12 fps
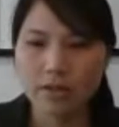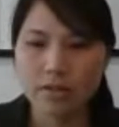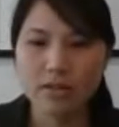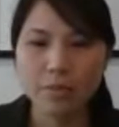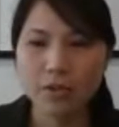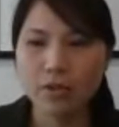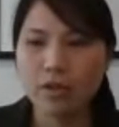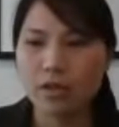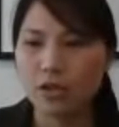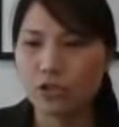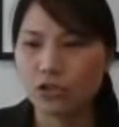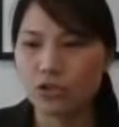Now, some of the
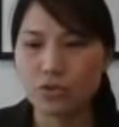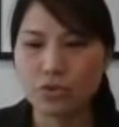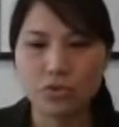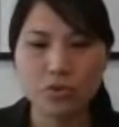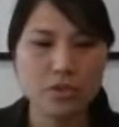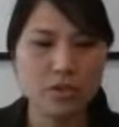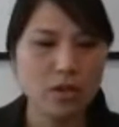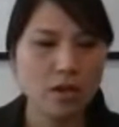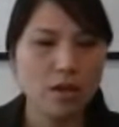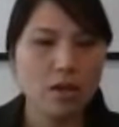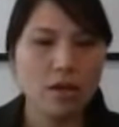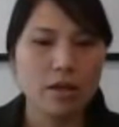issues,
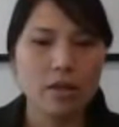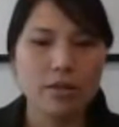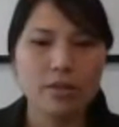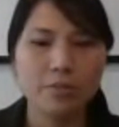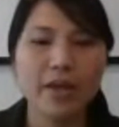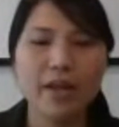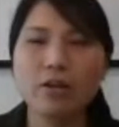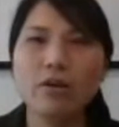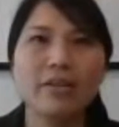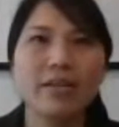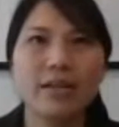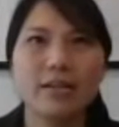
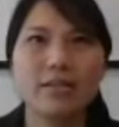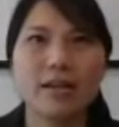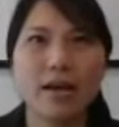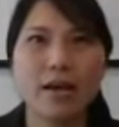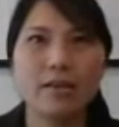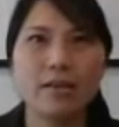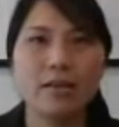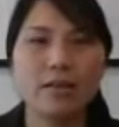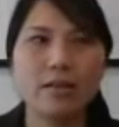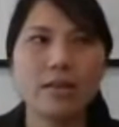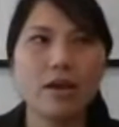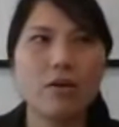depending on the estate,
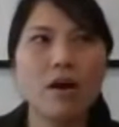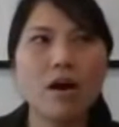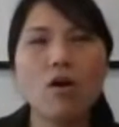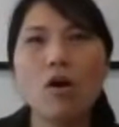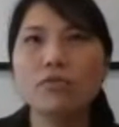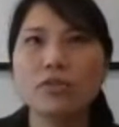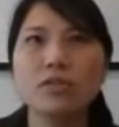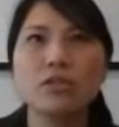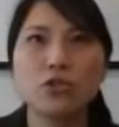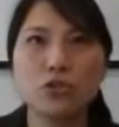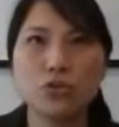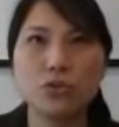there are
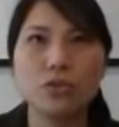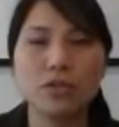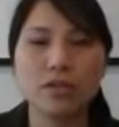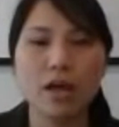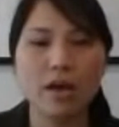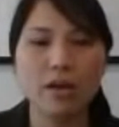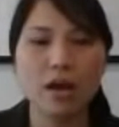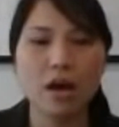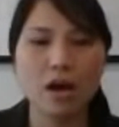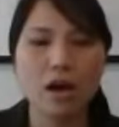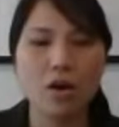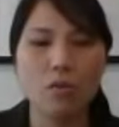often issues that
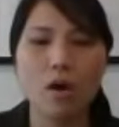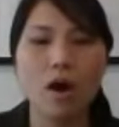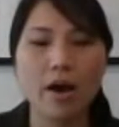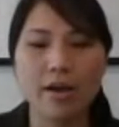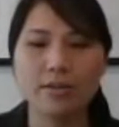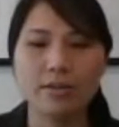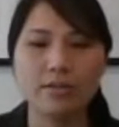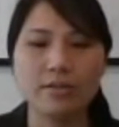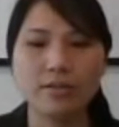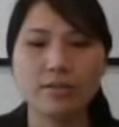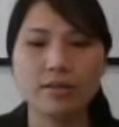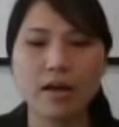arise
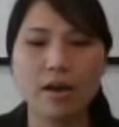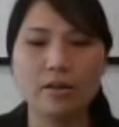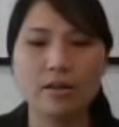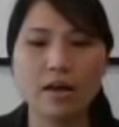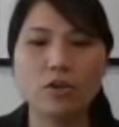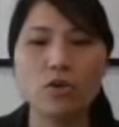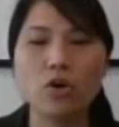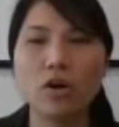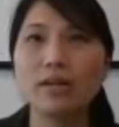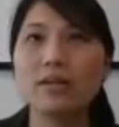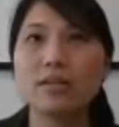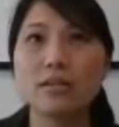that are
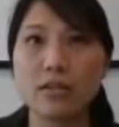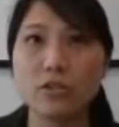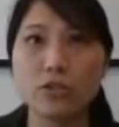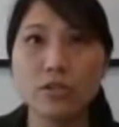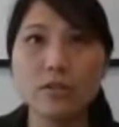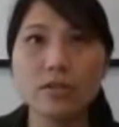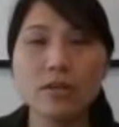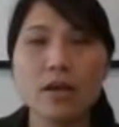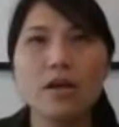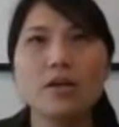not litigious.